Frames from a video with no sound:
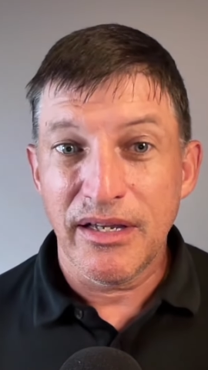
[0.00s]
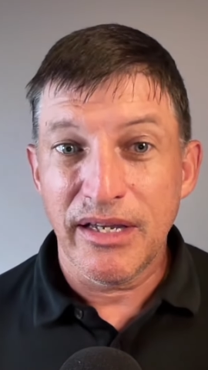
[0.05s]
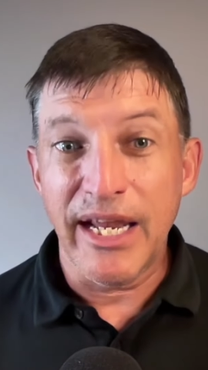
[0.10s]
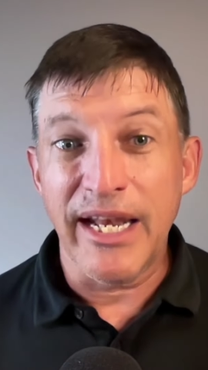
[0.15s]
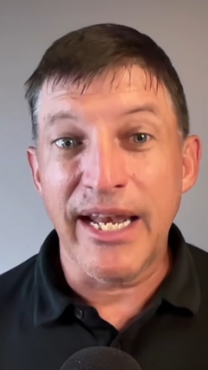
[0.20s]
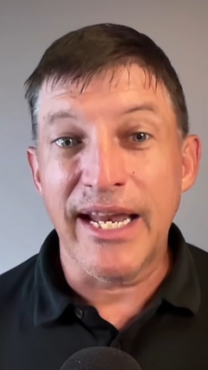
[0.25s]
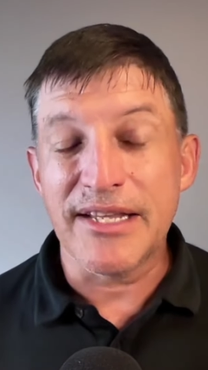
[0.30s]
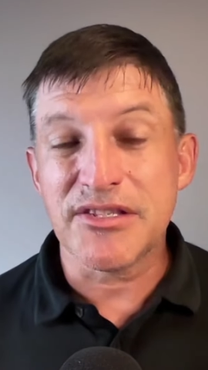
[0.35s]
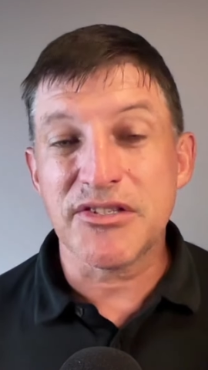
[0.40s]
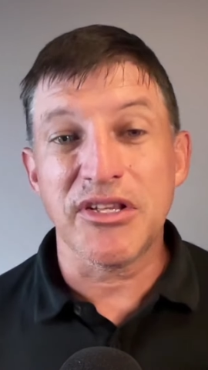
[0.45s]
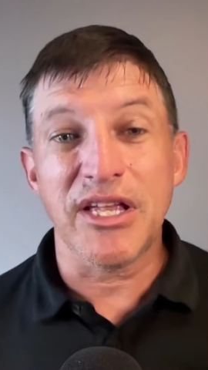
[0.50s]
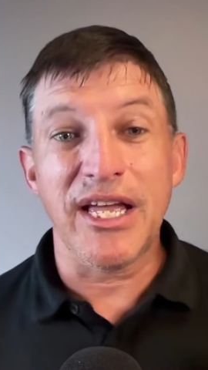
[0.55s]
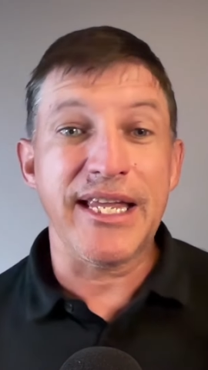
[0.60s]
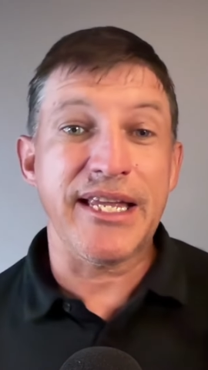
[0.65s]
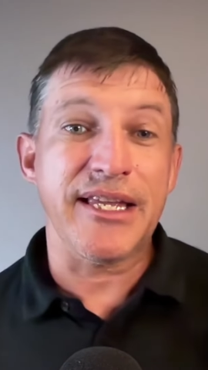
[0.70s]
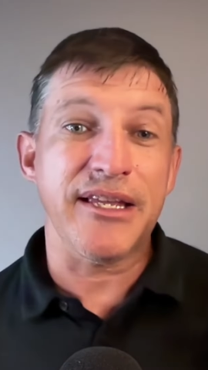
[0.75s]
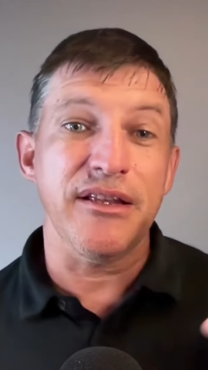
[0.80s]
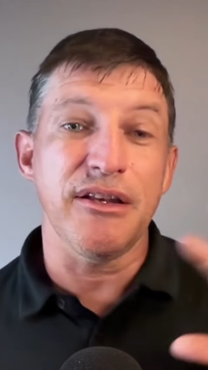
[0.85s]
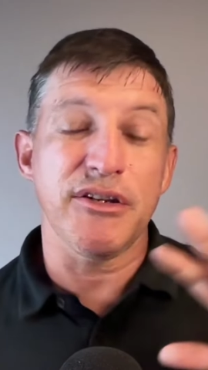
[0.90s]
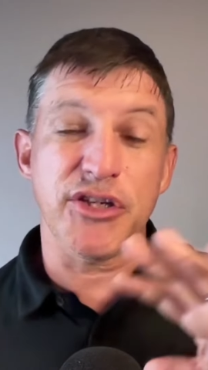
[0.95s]
and it's
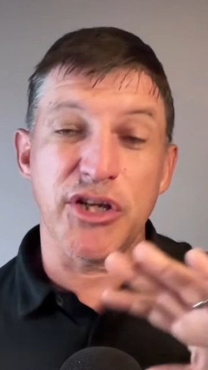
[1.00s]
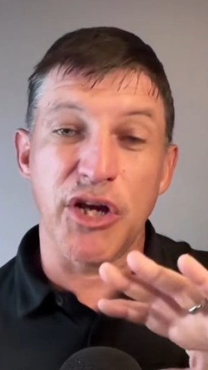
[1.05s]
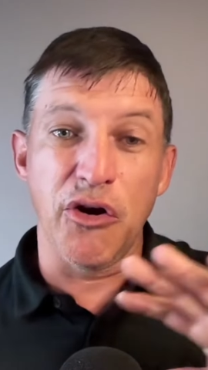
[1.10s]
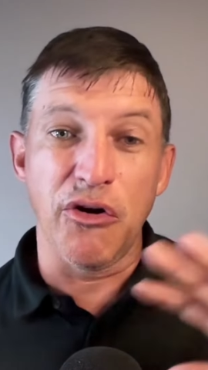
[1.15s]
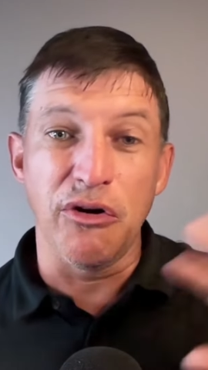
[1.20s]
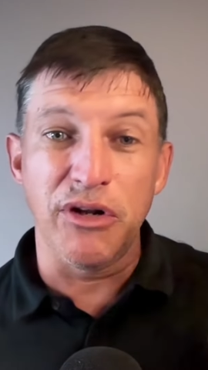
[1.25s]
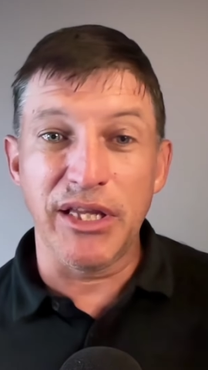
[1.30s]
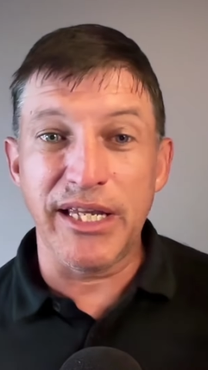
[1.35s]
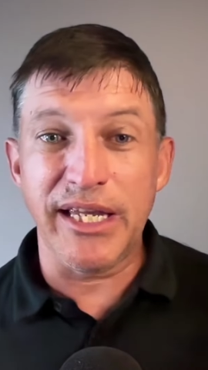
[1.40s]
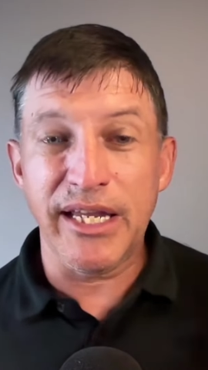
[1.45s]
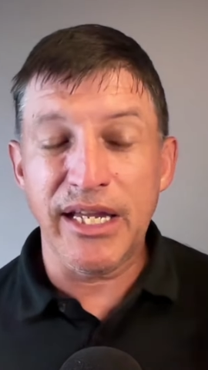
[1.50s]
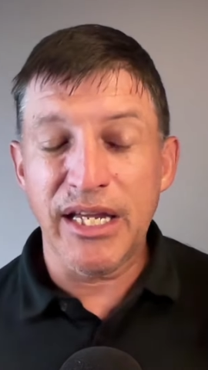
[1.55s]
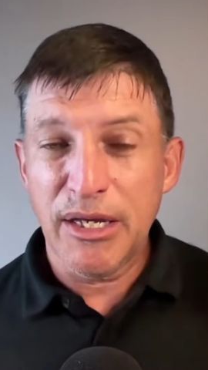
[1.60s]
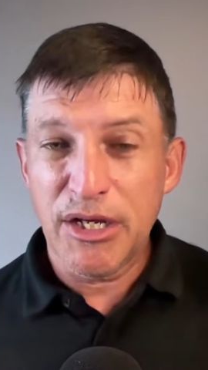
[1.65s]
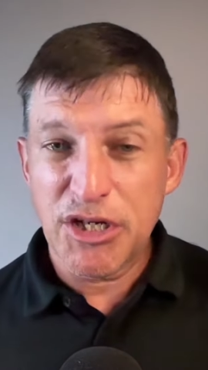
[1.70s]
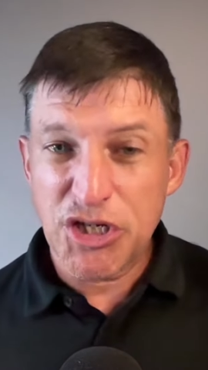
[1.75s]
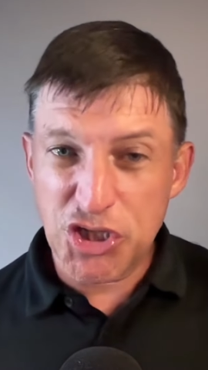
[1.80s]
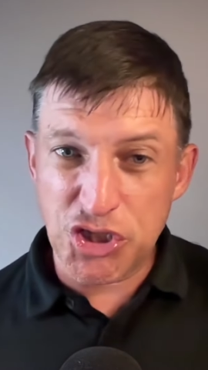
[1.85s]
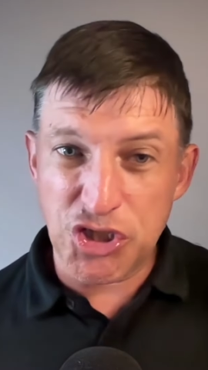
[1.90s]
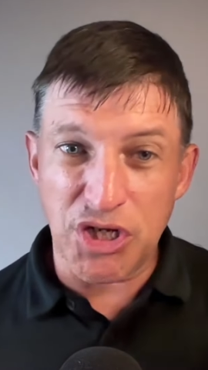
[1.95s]
like totally
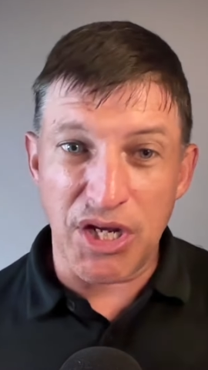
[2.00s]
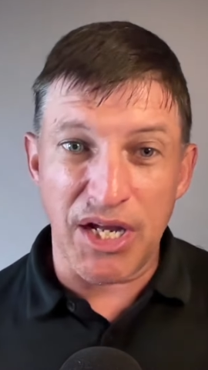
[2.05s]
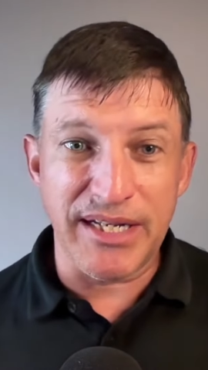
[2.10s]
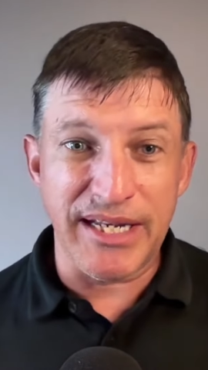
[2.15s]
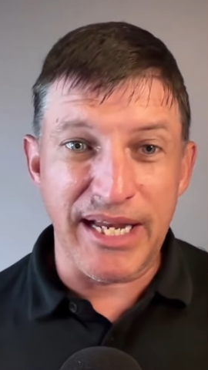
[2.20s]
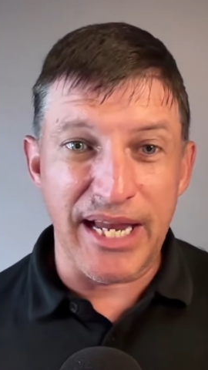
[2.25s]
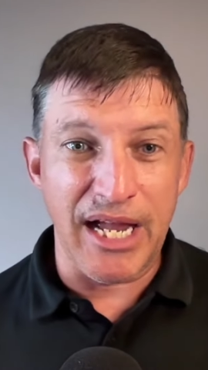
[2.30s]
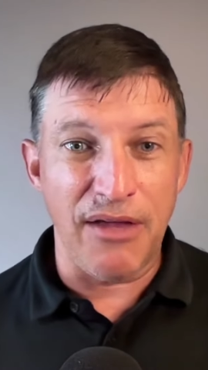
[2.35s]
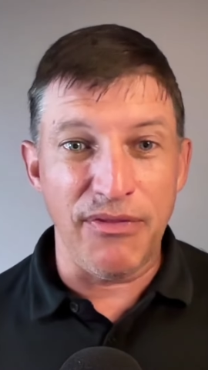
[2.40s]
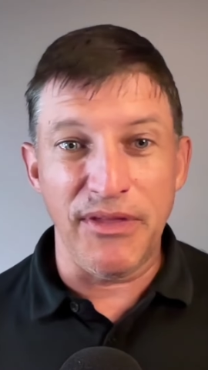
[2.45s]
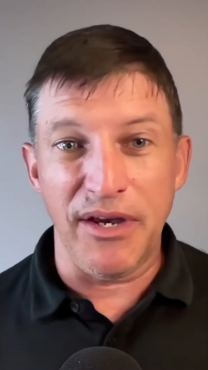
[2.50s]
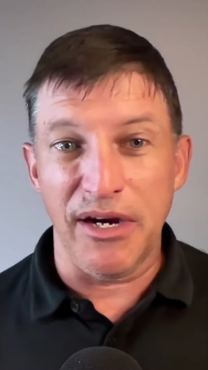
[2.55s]
shut down.